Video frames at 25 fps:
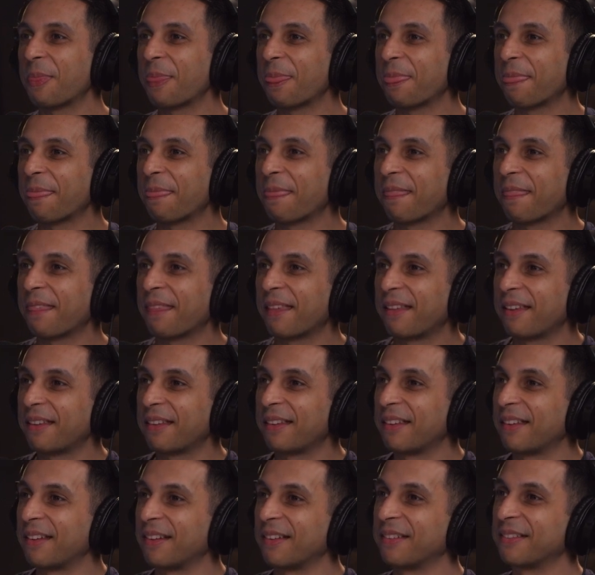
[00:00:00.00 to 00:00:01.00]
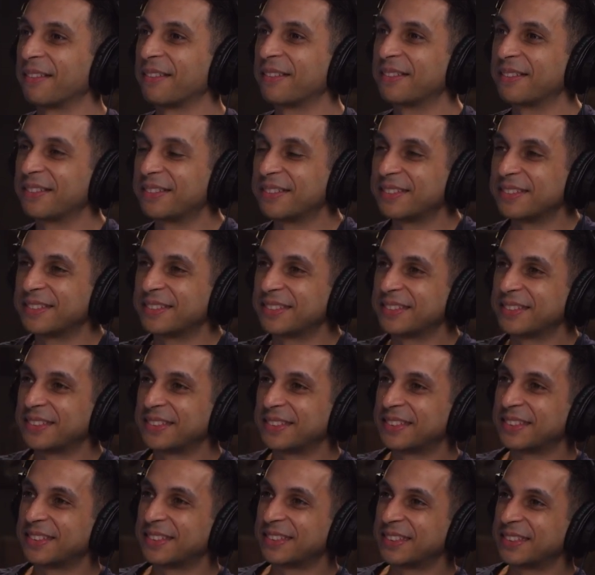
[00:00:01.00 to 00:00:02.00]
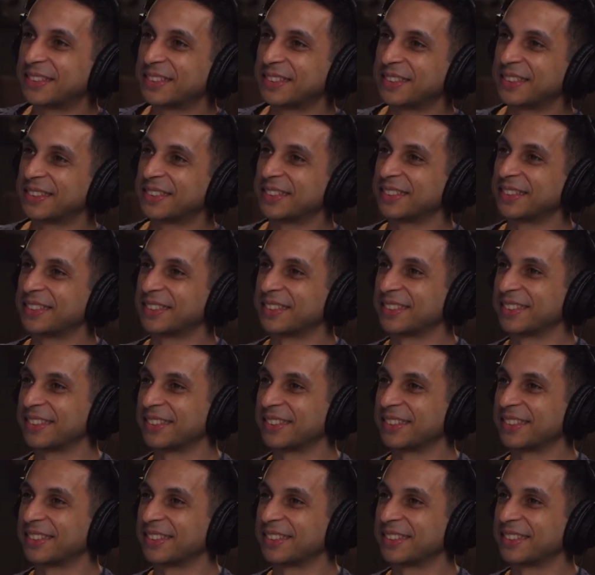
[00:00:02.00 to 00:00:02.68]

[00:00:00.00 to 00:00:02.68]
but if I did, I can think of one thing